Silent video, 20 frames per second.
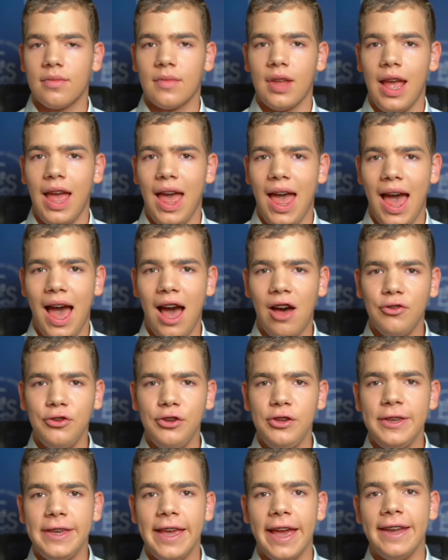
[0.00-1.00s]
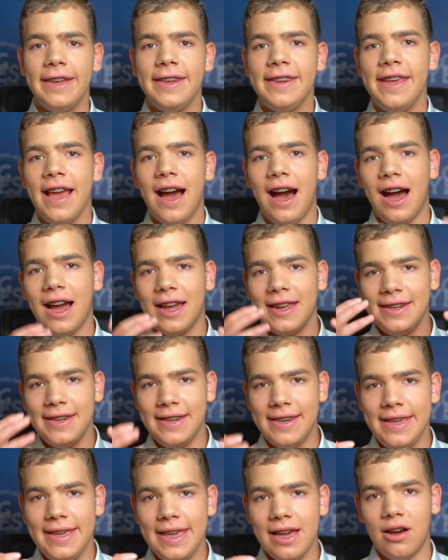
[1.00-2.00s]
How do you get the
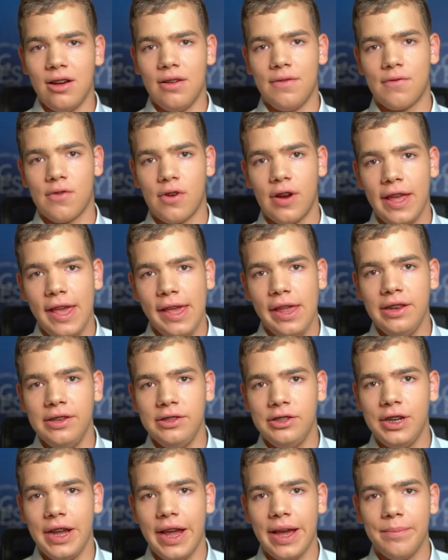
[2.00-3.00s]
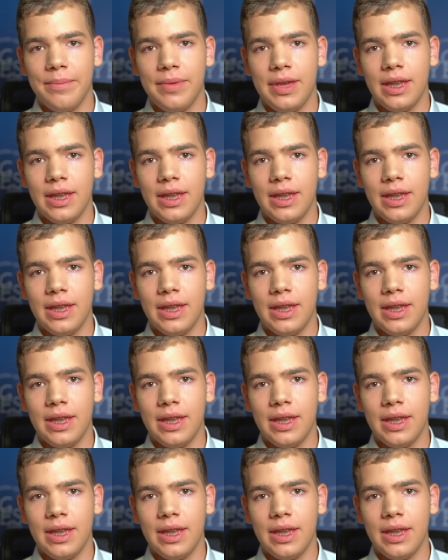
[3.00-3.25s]
idea for a hidden champion?